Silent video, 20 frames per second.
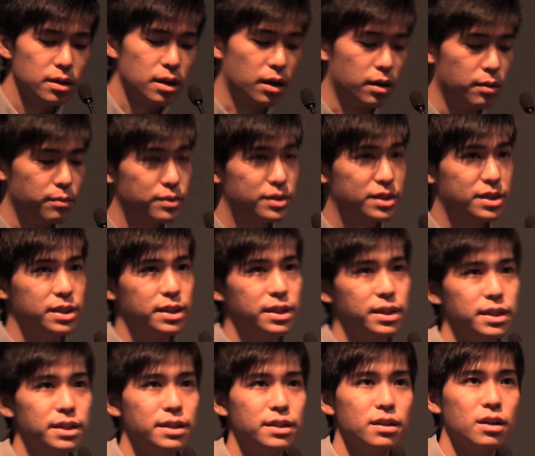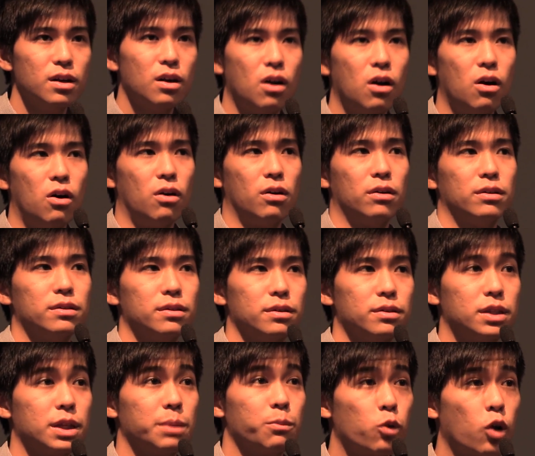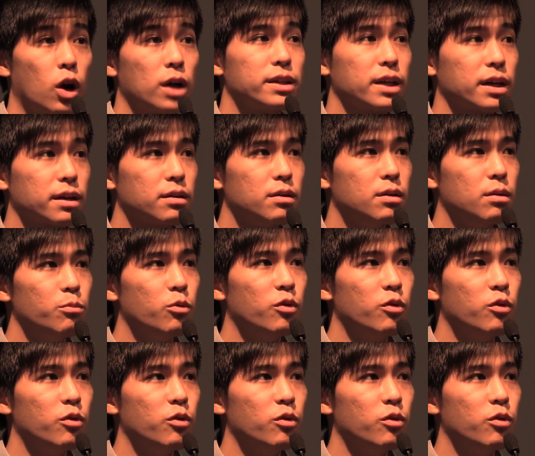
um, see on the democratic